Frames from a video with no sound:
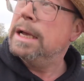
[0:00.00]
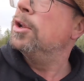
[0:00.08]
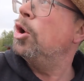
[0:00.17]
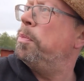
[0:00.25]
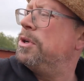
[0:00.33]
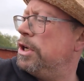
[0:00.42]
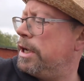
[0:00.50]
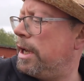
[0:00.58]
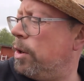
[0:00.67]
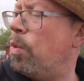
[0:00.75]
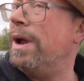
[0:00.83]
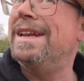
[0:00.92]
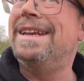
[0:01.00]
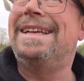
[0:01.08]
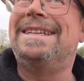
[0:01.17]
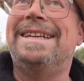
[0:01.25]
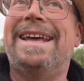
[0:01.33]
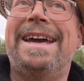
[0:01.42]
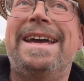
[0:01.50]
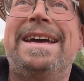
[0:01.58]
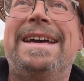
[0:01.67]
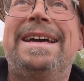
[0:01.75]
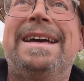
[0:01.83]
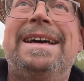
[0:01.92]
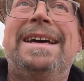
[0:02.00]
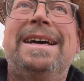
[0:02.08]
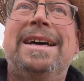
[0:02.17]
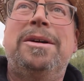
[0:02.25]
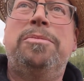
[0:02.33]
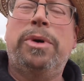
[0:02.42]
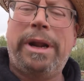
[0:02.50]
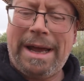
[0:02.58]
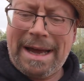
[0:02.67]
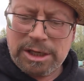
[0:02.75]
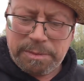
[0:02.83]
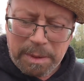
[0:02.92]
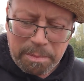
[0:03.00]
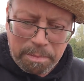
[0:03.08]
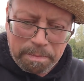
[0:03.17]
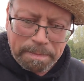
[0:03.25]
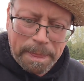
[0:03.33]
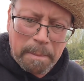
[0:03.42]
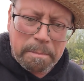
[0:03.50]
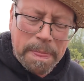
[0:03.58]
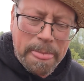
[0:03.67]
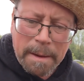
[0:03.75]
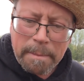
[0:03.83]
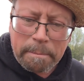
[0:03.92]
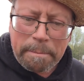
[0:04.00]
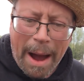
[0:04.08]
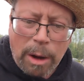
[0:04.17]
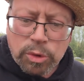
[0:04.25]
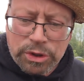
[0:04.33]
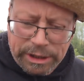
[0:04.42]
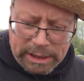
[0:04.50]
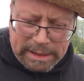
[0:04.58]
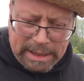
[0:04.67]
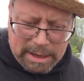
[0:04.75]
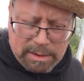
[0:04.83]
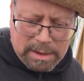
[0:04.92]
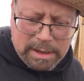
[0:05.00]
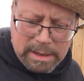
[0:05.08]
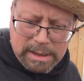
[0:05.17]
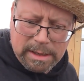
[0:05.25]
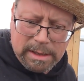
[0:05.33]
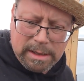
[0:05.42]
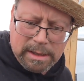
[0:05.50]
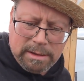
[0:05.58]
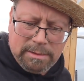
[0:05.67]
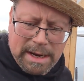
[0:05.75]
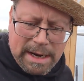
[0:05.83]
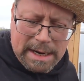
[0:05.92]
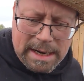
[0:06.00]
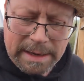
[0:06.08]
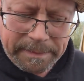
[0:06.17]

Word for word: Not particularly windy today, but it has been bouncing down the rain,